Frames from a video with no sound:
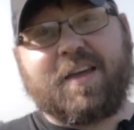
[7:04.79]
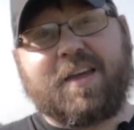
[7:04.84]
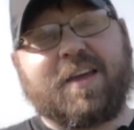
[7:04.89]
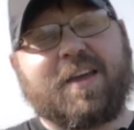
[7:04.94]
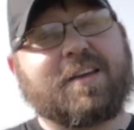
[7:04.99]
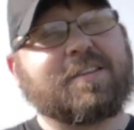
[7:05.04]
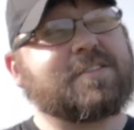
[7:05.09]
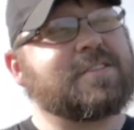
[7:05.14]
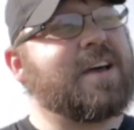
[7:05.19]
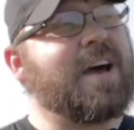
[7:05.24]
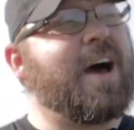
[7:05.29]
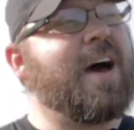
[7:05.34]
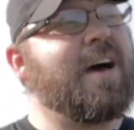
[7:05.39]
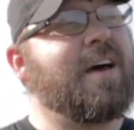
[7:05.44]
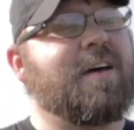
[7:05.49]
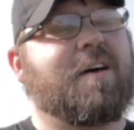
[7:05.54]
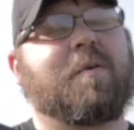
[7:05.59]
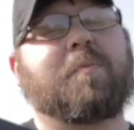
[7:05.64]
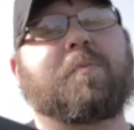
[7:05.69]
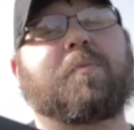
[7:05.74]
It's got
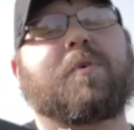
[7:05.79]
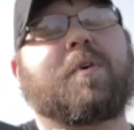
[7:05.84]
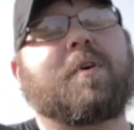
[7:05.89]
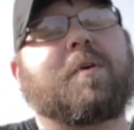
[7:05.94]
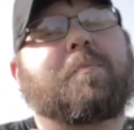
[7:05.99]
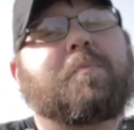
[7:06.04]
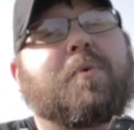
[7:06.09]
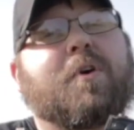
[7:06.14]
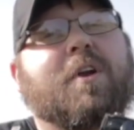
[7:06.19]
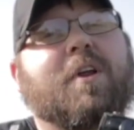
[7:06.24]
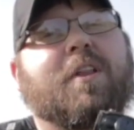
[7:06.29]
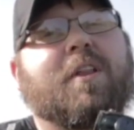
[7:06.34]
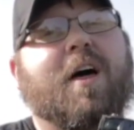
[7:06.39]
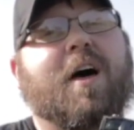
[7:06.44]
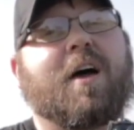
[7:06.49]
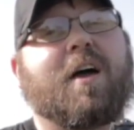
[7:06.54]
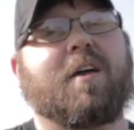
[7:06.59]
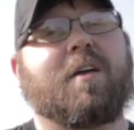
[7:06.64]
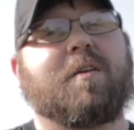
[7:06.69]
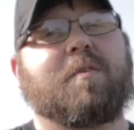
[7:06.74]
a pretty
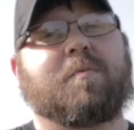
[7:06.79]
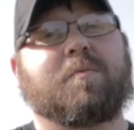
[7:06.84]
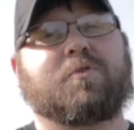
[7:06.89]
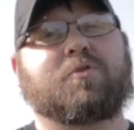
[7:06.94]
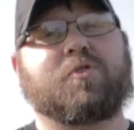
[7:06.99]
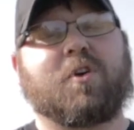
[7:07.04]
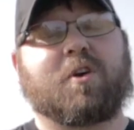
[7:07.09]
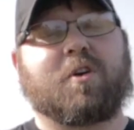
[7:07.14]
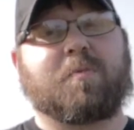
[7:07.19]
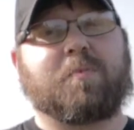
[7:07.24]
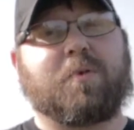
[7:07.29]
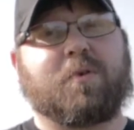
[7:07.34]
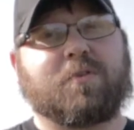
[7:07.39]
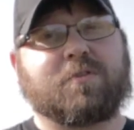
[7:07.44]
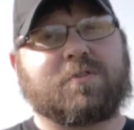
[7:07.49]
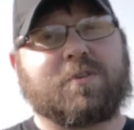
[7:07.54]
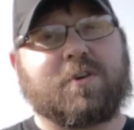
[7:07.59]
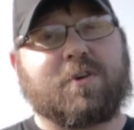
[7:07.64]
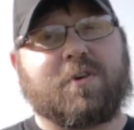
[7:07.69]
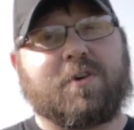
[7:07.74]
light trigger pull
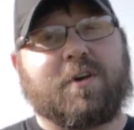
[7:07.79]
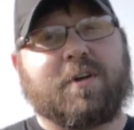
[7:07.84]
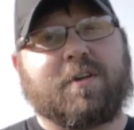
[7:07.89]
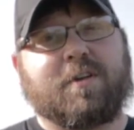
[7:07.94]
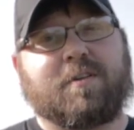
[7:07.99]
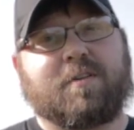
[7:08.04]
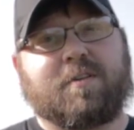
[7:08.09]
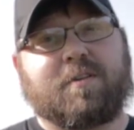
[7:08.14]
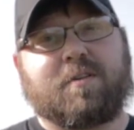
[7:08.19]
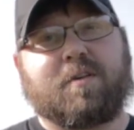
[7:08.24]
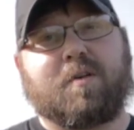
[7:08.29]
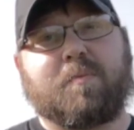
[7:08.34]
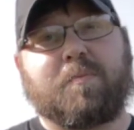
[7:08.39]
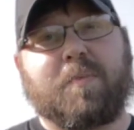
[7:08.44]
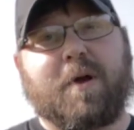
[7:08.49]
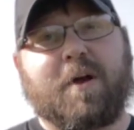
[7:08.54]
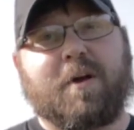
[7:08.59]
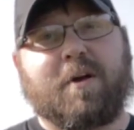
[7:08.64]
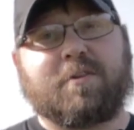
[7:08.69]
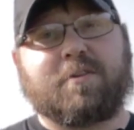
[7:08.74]
to it
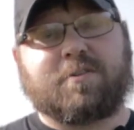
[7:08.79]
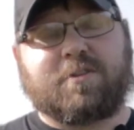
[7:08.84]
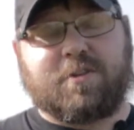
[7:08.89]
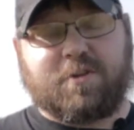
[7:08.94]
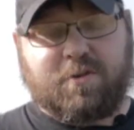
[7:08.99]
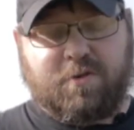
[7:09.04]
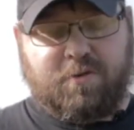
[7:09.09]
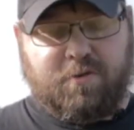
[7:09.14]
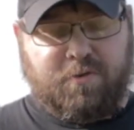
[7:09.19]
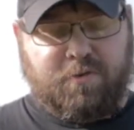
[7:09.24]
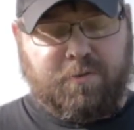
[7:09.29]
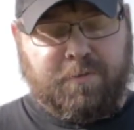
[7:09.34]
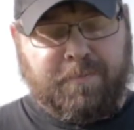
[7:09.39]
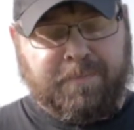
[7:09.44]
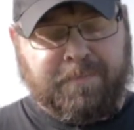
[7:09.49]
compared to